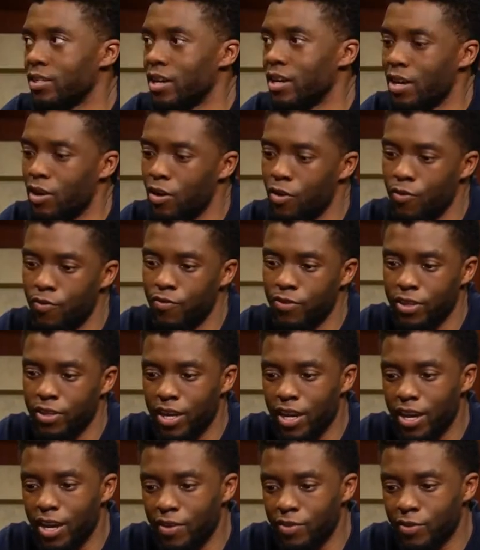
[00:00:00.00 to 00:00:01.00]
God, hopefully
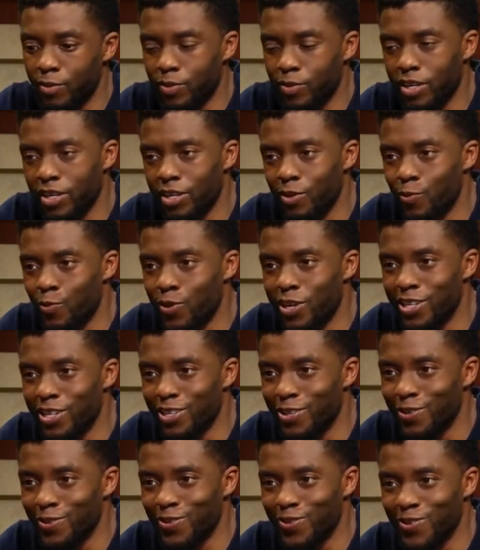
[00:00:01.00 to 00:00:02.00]
I have some kind of
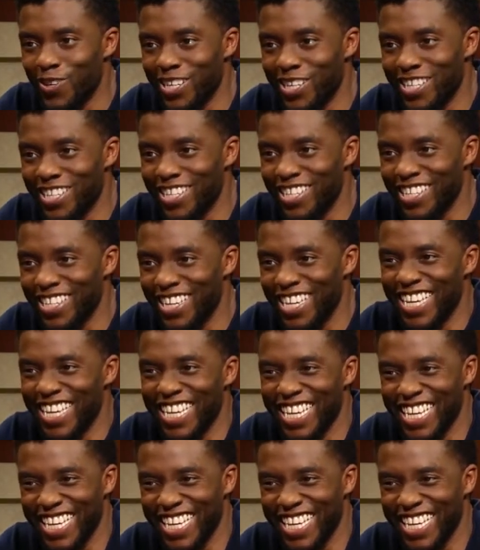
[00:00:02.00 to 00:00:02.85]
radio so I can get